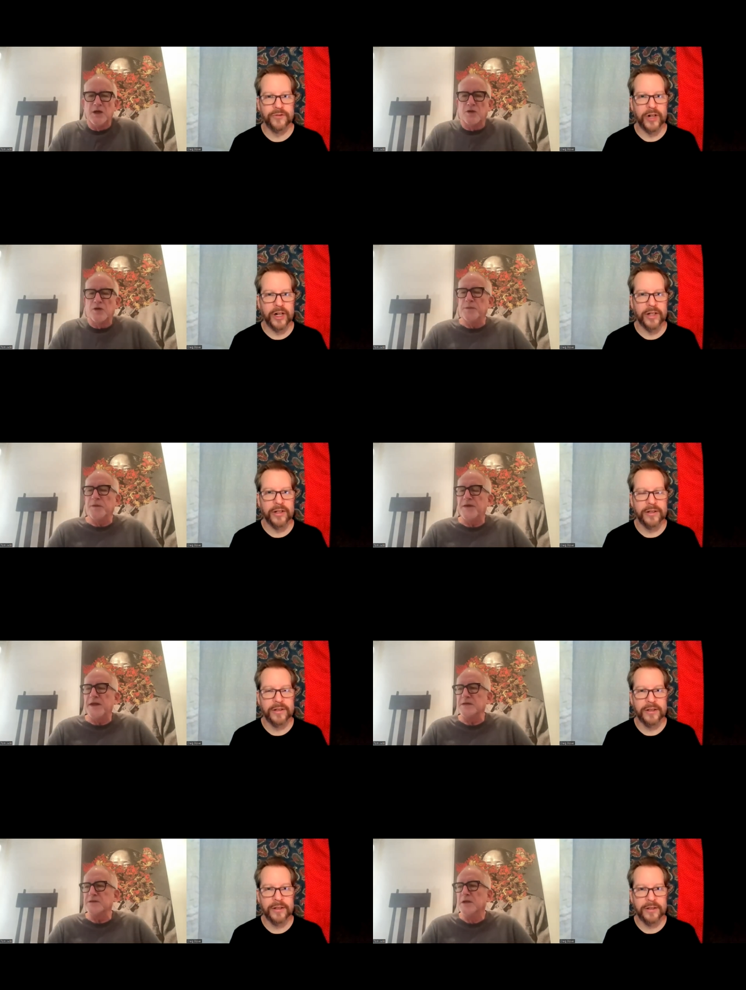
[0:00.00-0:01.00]
Speaker 1: a group right. of
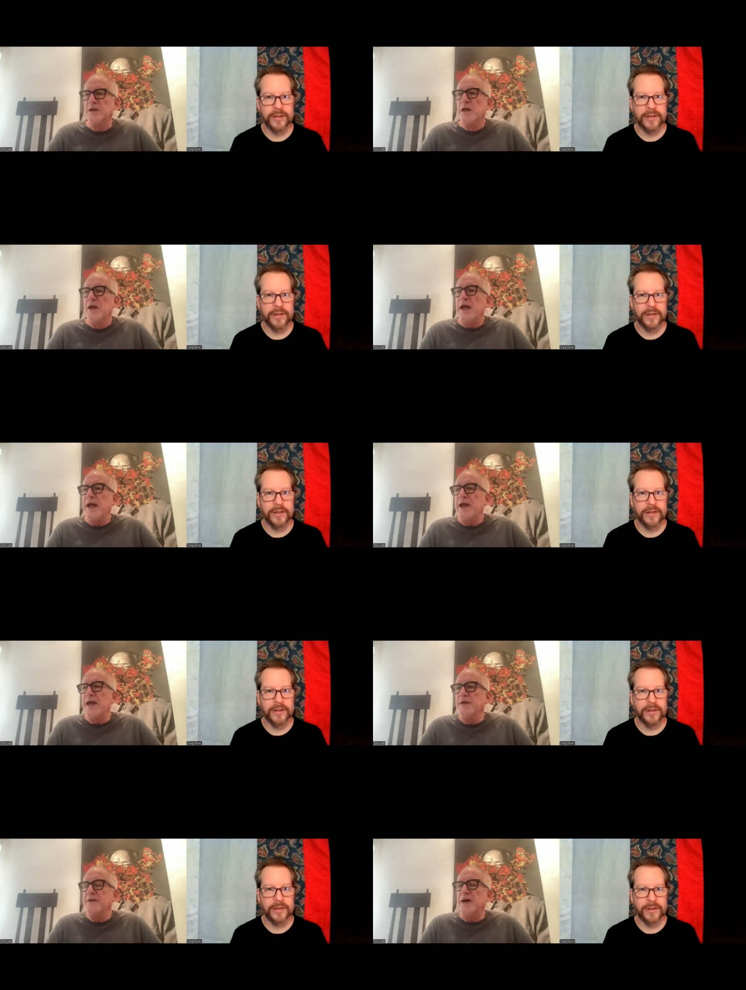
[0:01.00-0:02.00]
things
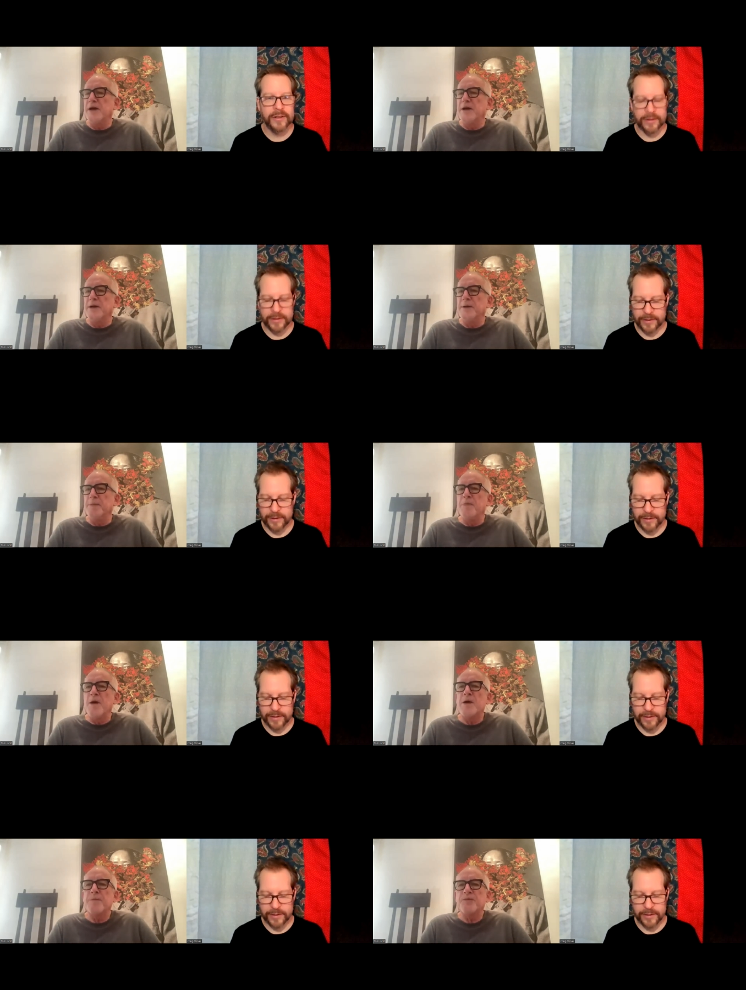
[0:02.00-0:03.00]
and
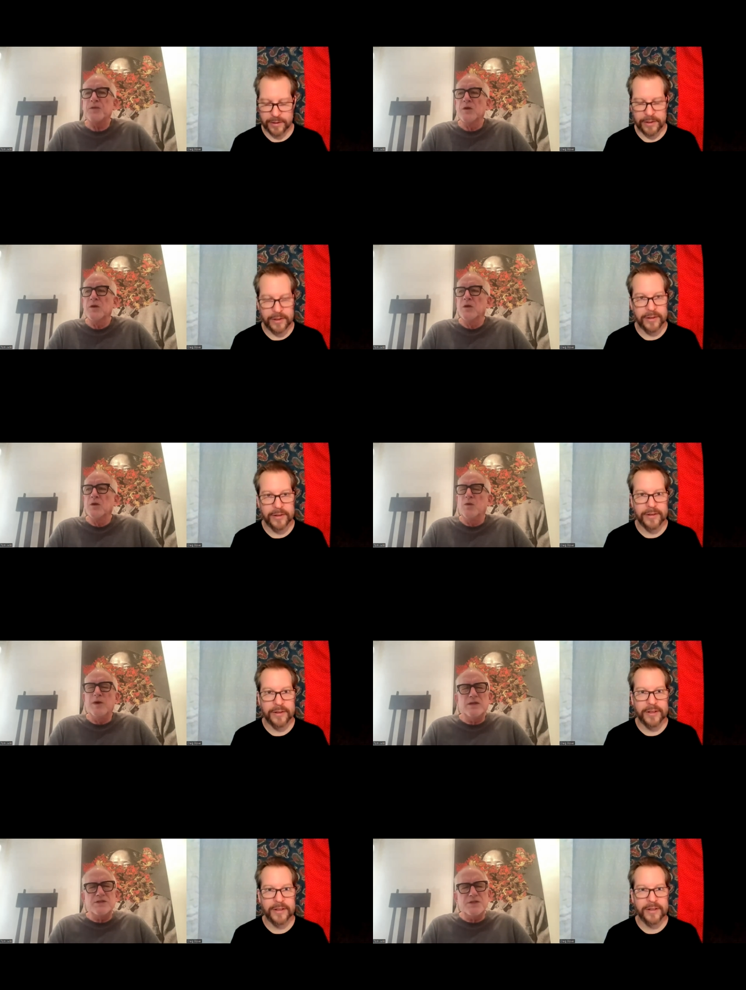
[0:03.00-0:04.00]
um what
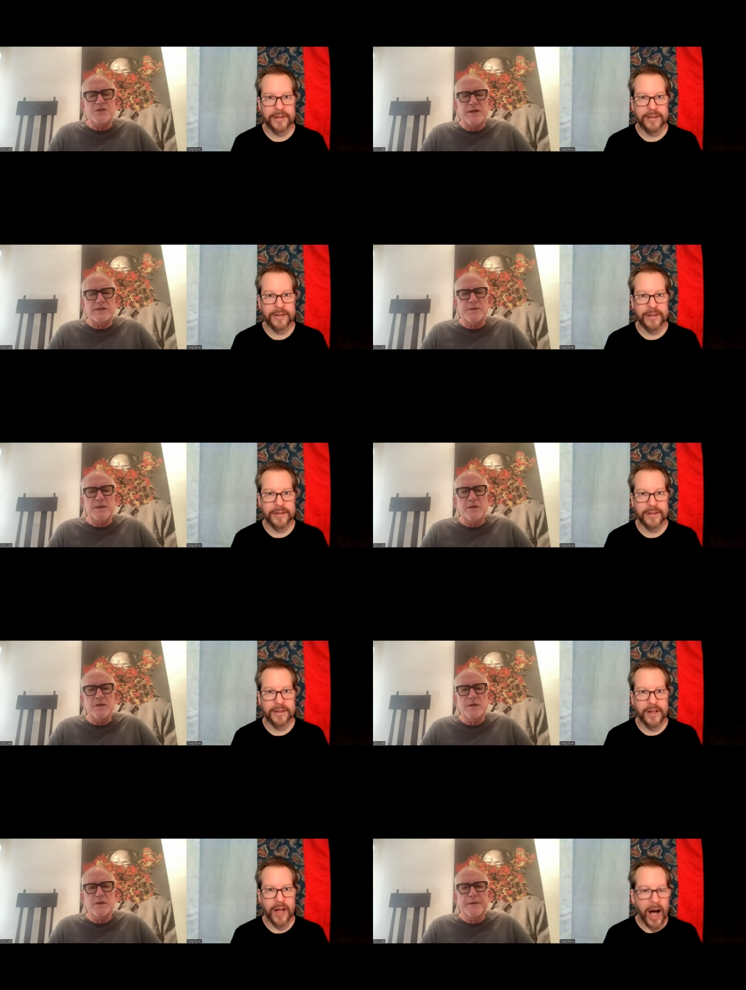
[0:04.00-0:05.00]
else did you ask me
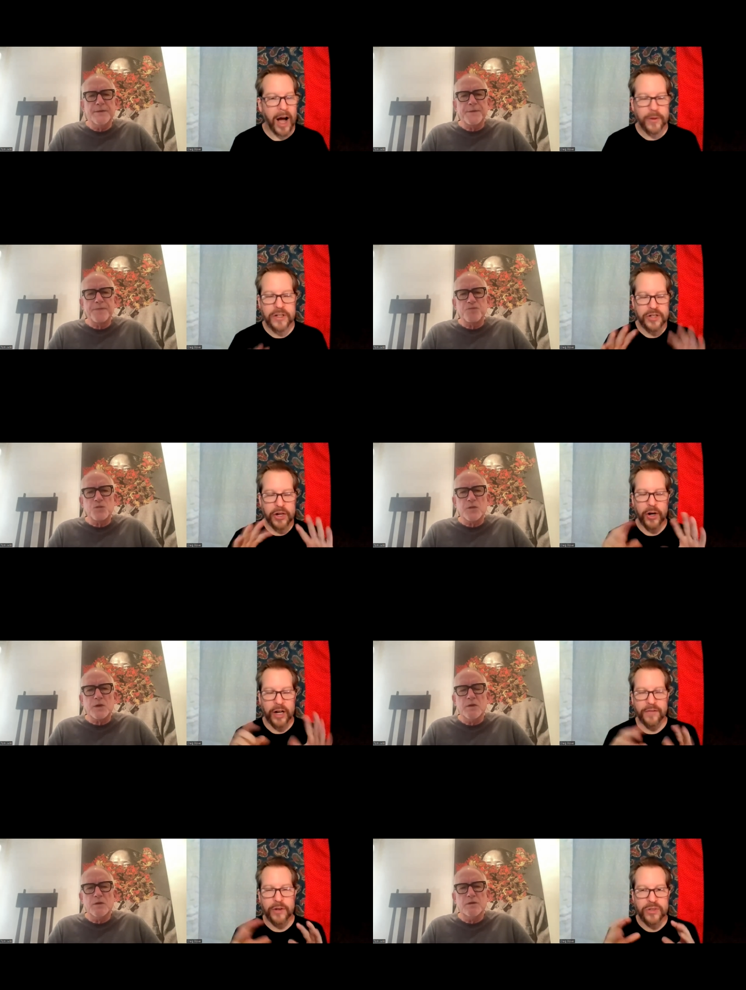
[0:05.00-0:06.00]
Speaker 2: i was just
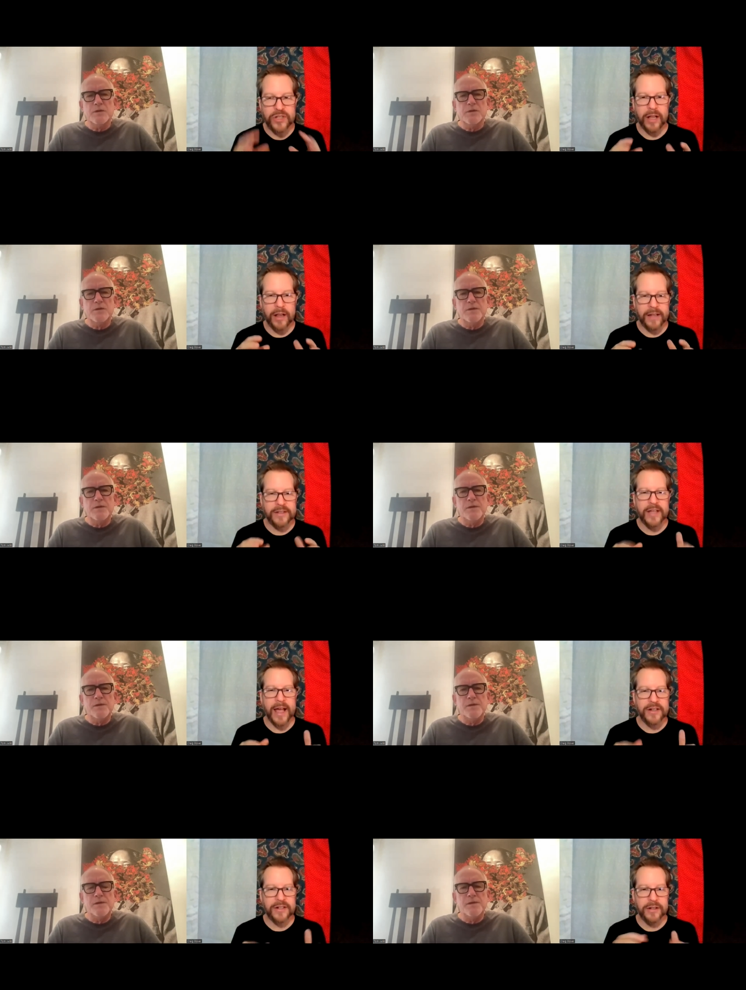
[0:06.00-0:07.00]
curious if you like
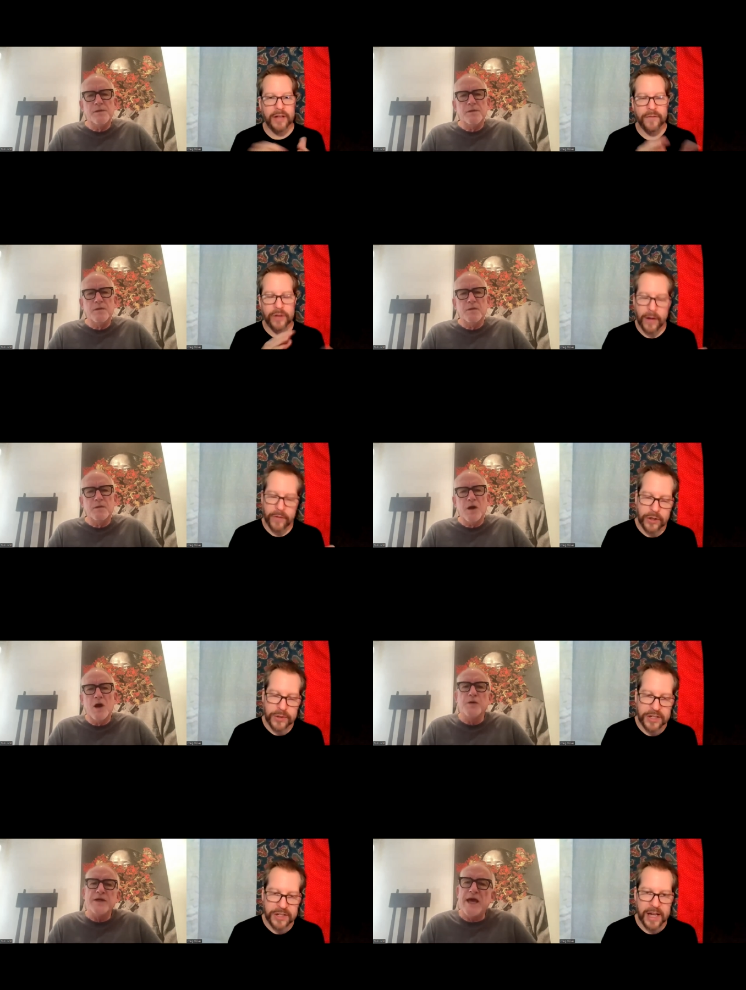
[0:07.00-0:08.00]
sketch if you ever
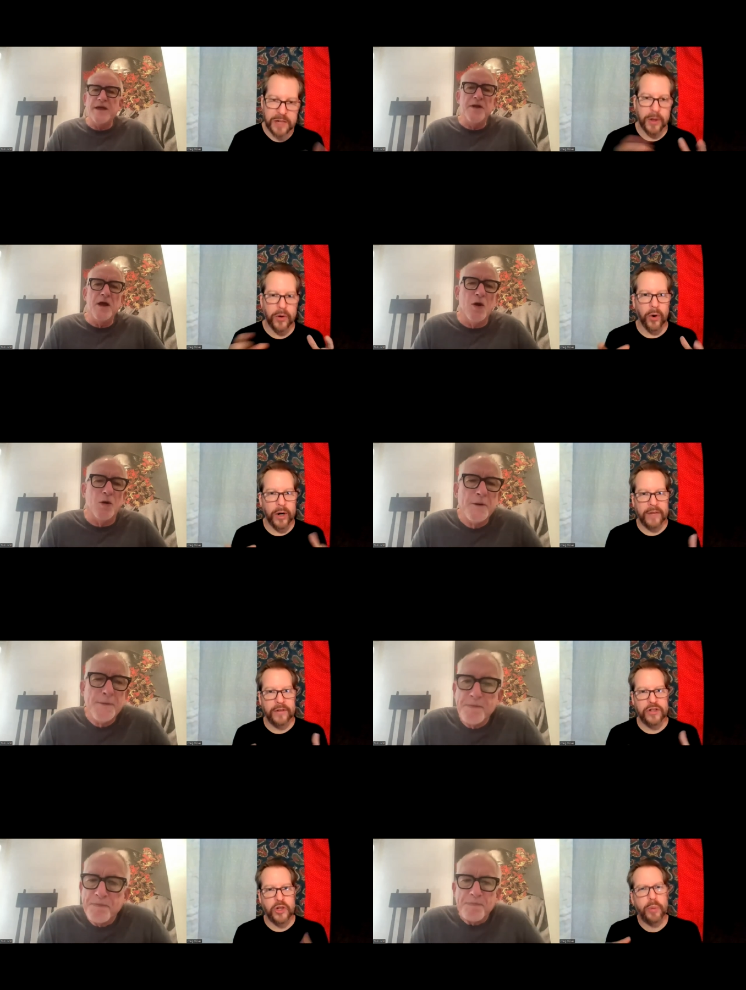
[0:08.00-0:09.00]
use oh, a yeah, sketchbook no. or
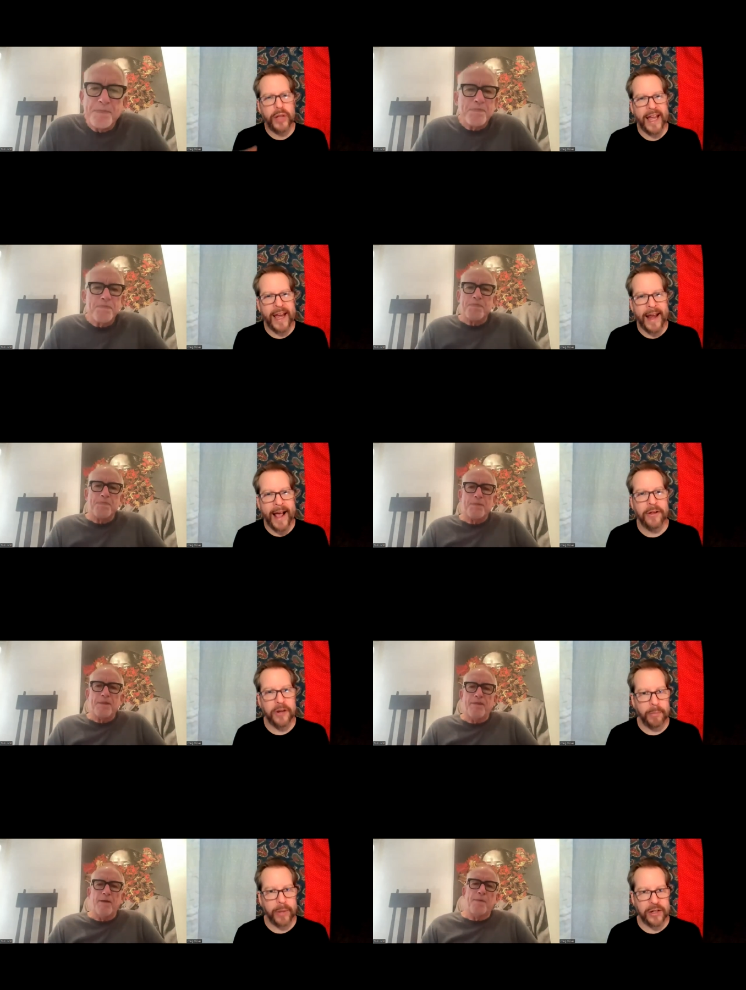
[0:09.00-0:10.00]
even do you plan out
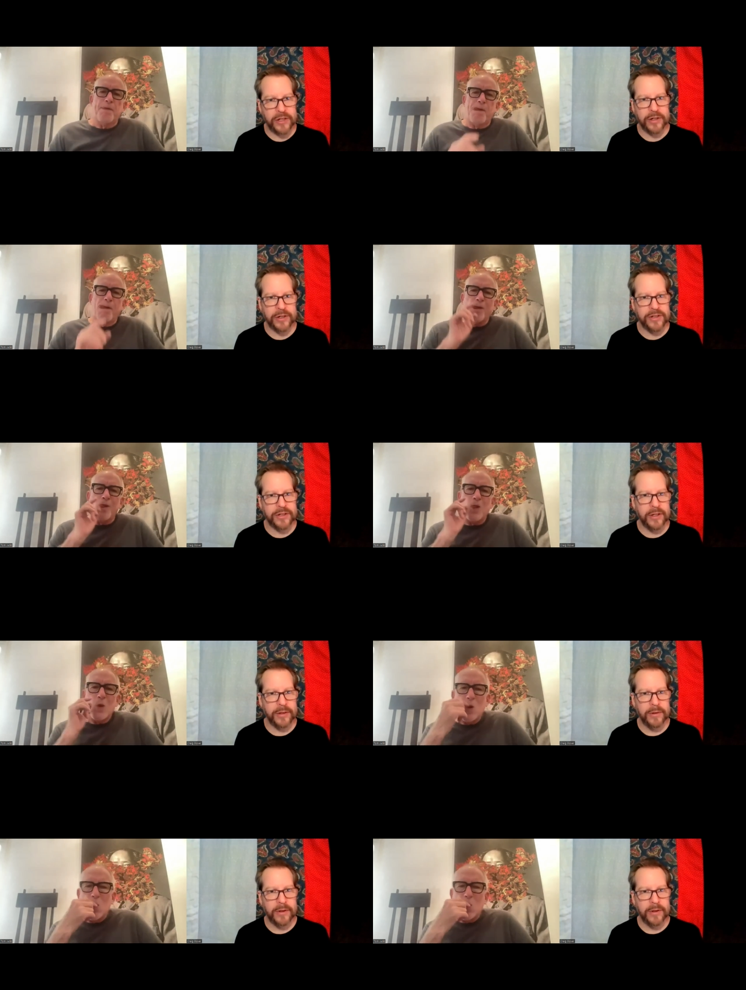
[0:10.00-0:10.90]
your pictures